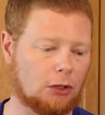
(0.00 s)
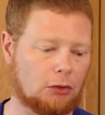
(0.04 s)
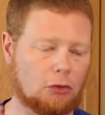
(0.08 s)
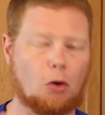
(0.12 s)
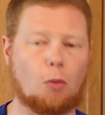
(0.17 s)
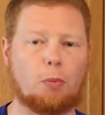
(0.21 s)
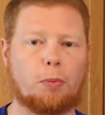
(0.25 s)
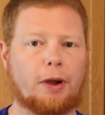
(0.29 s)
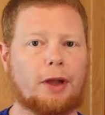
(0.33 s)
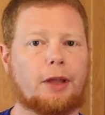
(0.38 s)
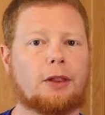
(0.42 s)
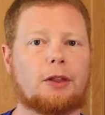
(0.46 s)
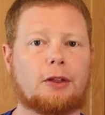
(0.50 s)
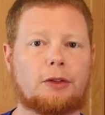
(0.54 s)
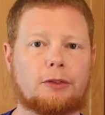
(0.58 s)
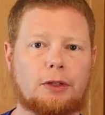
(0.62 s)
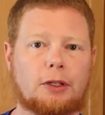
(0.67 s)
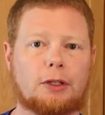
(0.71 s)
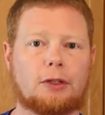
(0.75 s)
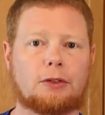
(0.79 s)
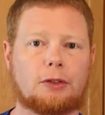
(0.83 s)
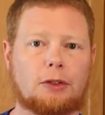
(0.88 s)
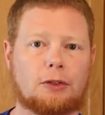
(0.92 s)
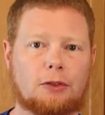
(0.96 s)
don't buy these
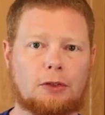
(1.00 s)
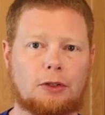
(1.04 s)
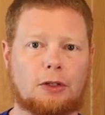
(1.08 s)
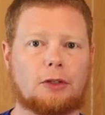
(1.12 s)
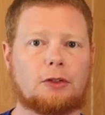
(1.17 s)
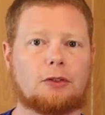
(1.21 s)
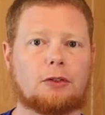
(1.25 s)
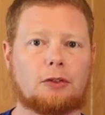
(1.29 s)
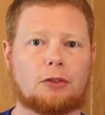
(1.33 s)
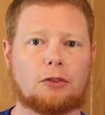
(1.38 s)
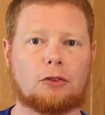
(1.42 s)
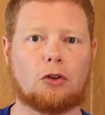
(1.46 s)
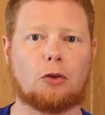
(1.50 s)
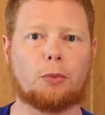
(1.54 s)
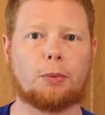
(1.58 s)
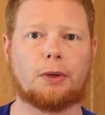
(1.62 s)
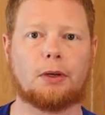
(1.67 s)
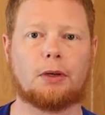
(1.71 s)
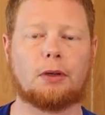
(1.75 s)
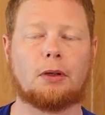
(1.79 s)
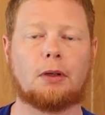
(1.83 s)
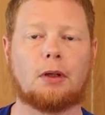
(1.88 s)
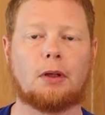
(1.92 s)
things, these are stupid.